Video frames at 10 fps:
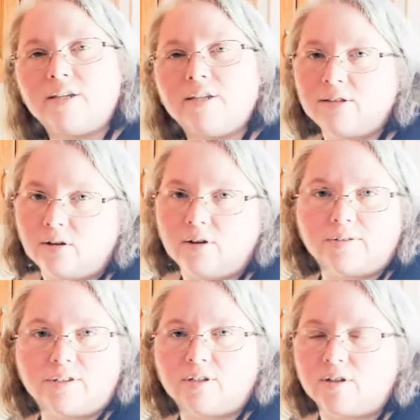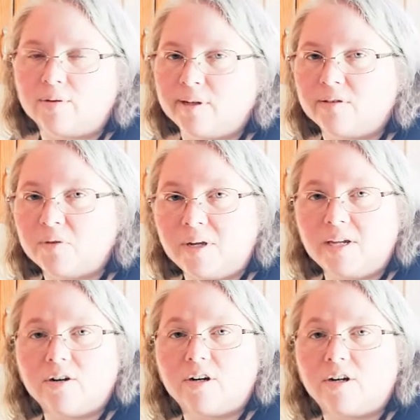salt, a little bit of
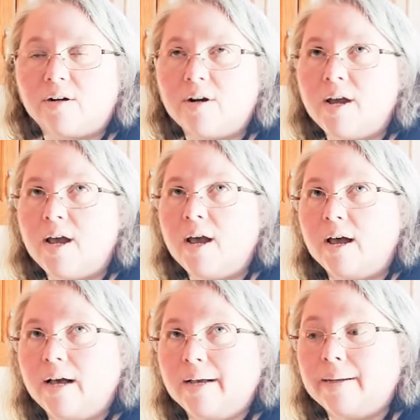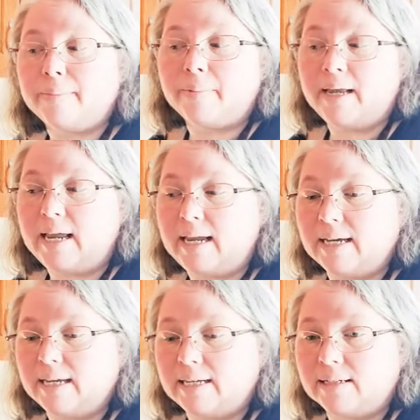sweetener,
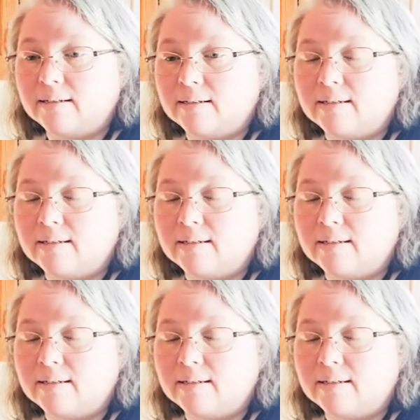and